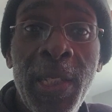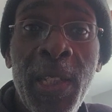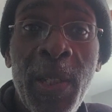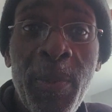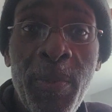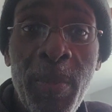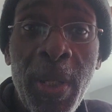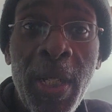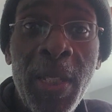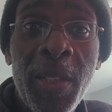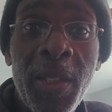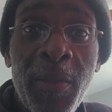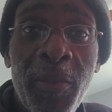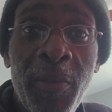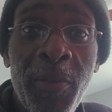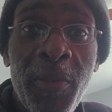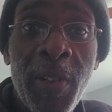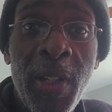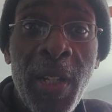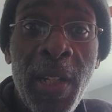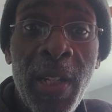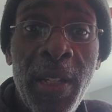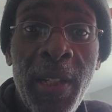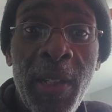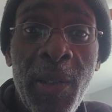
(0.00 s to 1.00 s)

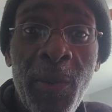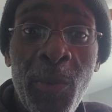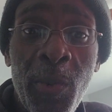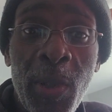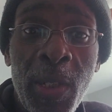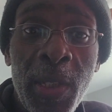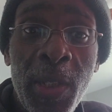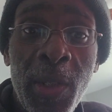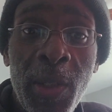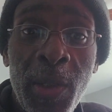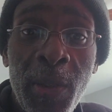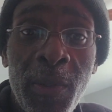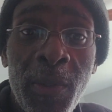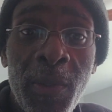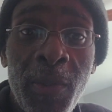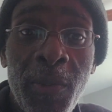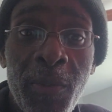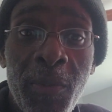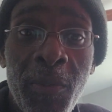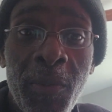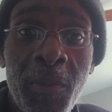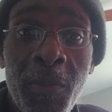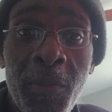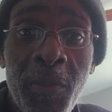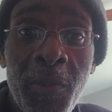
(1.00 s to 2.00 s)
specify he wasn't
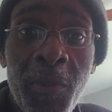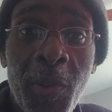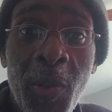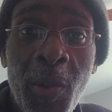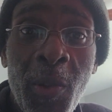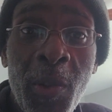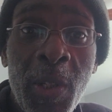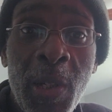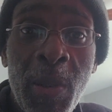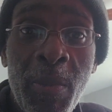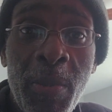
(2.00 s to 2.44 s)
talking